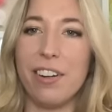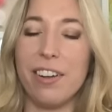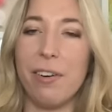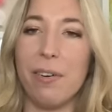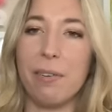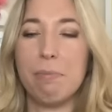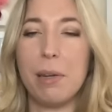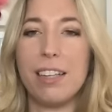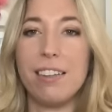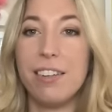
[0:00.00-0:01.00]
to hold
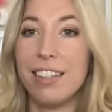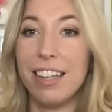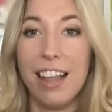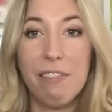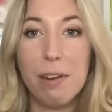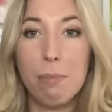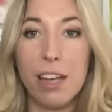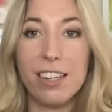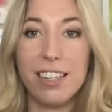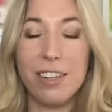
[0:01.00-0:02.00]
because who doesn't love their
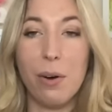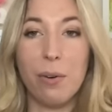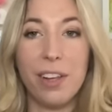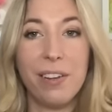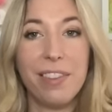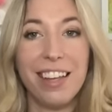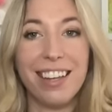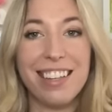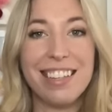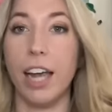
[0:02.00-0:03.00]
plushies to hold cute
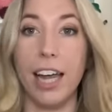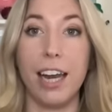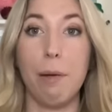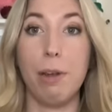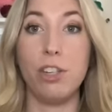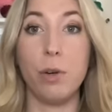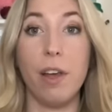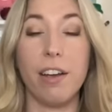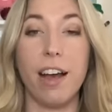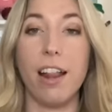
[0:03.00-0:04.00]
things? And I made two
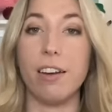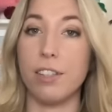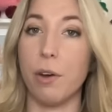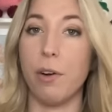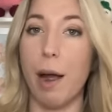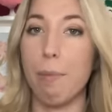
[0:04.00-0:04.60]
other colors so I'll grab